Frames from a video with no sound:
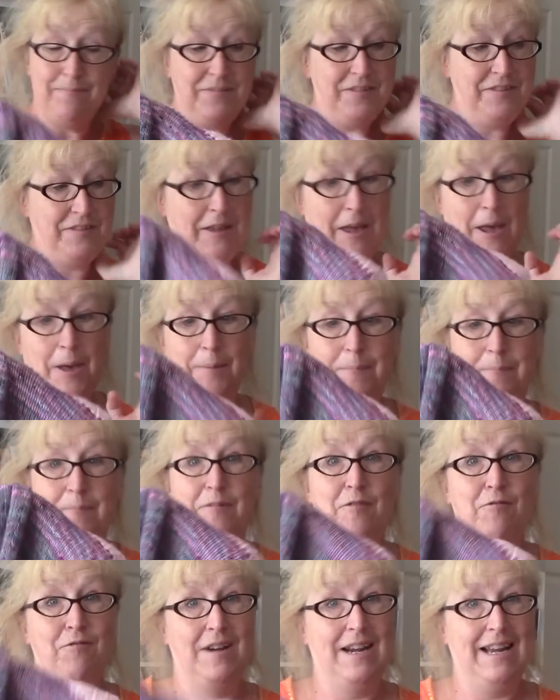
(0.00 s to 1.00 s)
So
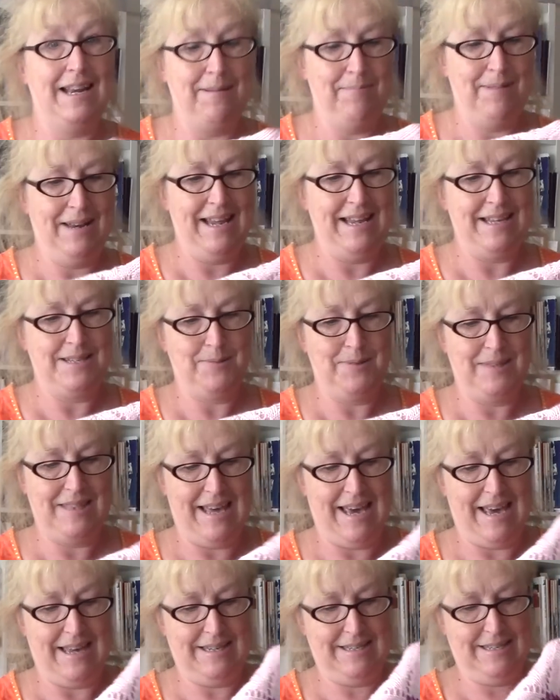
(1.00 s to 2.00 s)
really pleased with
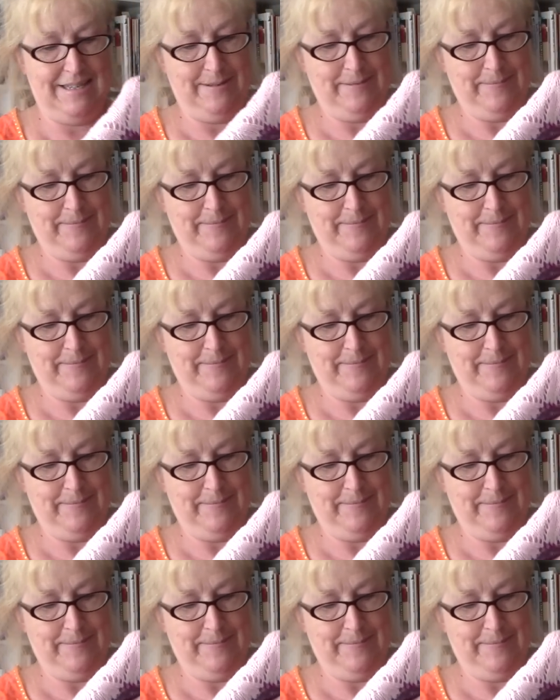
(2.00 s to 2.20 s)
that.